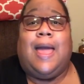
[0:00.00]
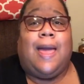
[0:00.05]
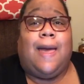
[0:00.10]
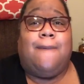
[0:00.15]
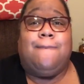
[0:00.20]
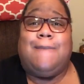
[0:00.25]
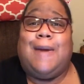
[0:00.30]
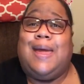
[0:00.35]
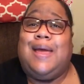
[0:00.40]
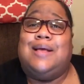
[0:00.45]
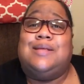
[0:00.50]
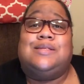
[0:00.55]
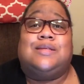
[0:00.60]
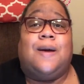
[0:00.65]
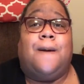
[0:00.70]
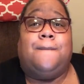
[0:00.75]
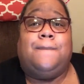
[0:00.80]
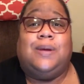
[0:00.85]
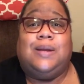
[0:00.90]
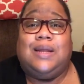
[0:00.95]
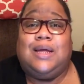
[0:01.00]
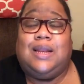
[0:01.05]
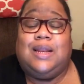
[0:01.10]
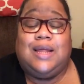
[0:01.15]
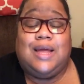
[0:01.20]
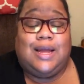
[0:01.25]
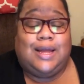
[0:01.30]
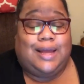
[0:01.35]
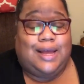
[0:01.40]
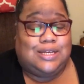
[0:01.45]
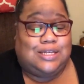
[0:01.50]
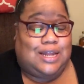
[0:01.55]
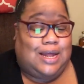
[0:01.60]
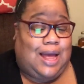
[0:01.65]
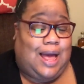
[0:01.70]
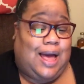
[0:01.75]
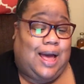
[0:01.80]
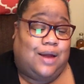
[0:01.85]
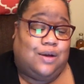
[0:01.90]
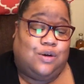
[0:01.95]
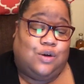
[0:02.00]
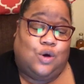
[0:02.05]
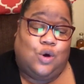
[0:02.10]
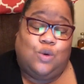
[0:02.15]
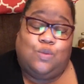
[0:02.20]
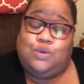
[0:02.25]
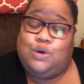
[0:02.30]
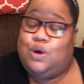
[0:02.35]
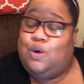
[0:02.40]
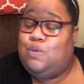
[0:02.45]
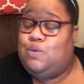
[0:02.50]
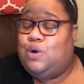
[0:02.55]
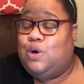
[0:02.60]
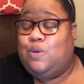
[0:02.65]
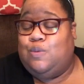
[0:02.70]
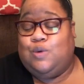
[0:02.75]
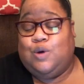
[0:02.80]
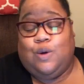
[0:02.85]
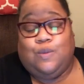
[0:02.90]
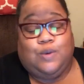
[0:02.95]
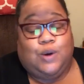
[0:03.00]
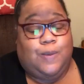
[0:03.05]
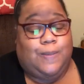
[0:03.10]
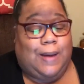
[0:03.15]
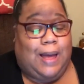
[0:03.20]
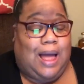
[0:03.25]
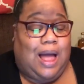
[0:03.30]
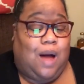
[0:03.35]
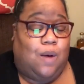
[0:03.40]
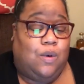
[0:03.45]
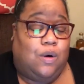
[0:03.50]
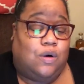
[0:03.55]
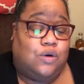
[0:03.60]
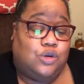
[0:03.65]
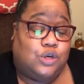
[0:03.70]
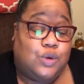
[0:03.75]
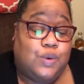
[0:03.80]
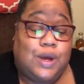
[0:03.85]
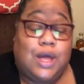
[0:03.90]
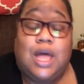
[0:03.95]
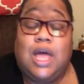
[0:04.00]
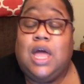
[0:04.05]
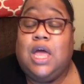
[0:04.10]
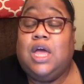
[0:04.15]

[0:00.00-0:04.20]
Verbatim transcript: and Mae is completely against like, I nope, nope, nope, nope, nope, I won't do it.